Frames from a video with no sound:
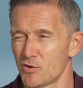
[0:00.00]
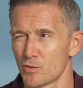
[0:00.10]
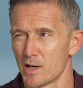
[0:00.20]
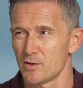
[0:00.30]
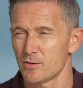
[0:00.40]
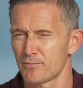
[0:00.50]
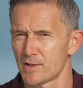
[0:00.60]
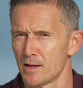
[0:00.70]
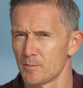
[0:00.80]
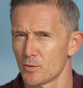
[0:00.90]
Strange
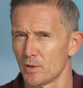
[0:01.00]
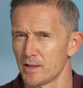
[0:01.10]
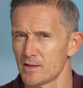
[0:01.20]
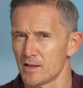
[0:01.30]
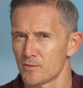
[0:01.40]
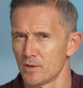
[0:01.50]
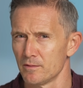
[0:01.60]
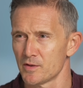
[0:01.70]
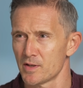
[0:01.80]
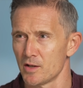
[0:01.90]
time to release this one,
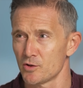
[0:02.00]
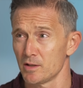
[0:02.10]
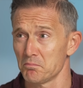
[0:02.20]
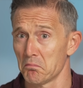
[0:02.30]
Versace,